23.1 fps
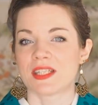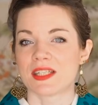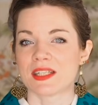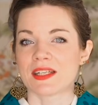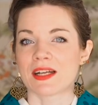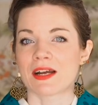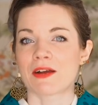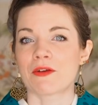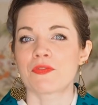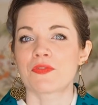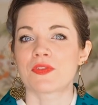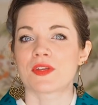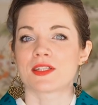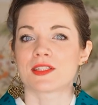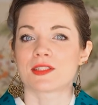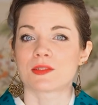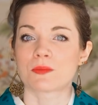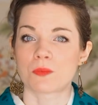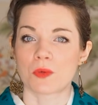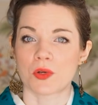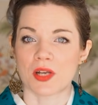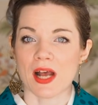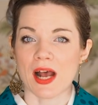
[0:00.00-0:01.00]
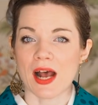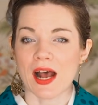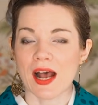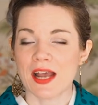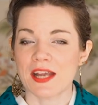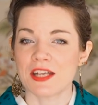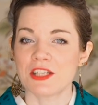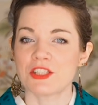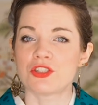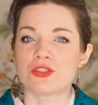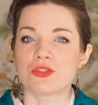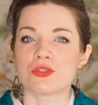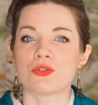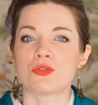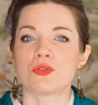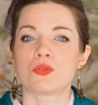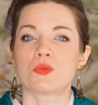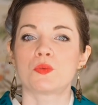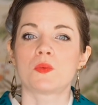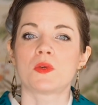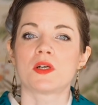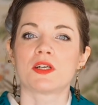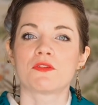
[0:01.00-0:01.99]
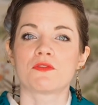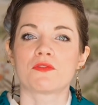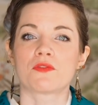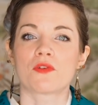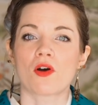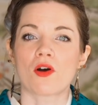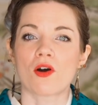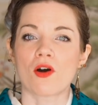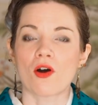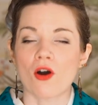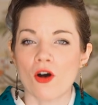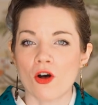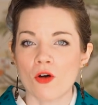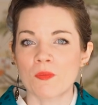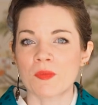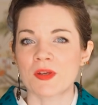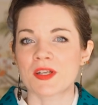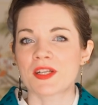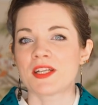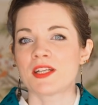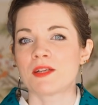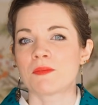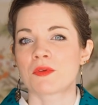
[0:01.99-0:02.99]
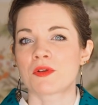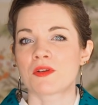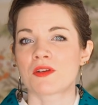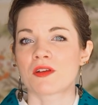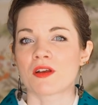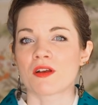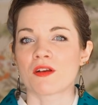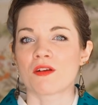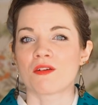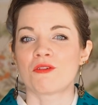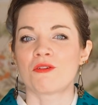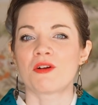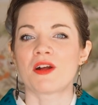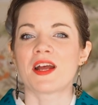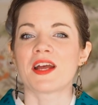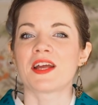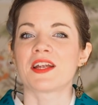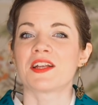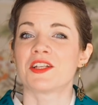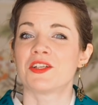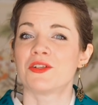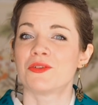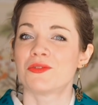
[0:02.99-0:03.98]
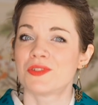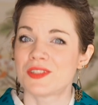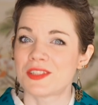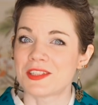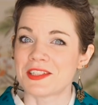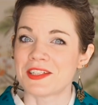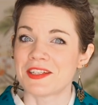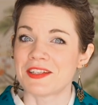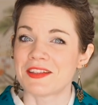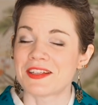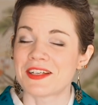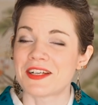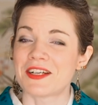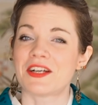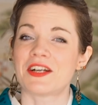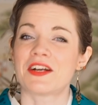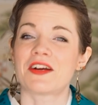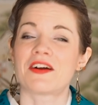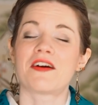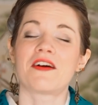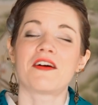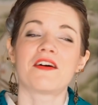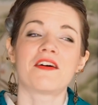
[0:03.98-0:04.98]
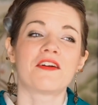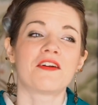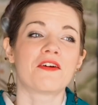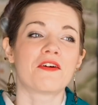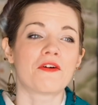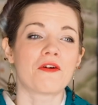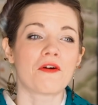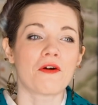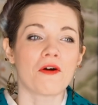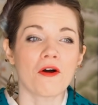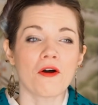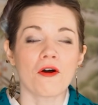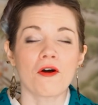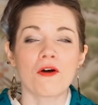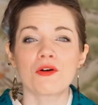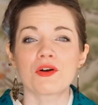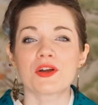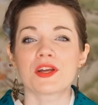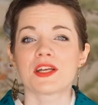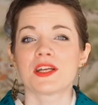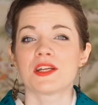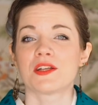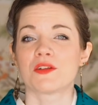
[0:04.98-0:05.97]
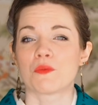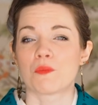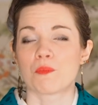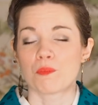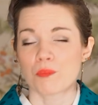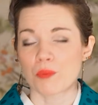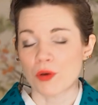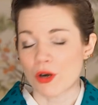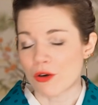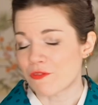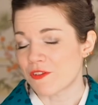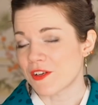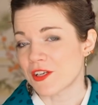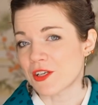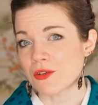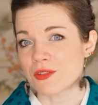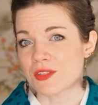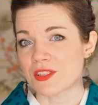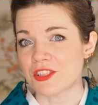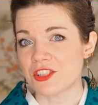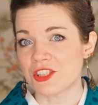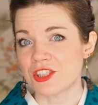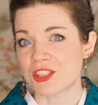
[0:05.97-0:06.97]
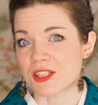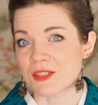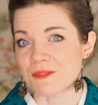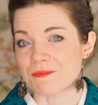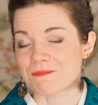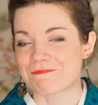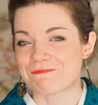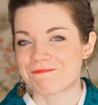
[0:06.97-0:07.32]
enough. That's what I do with all my kimono, and you see they are all in perfect condition.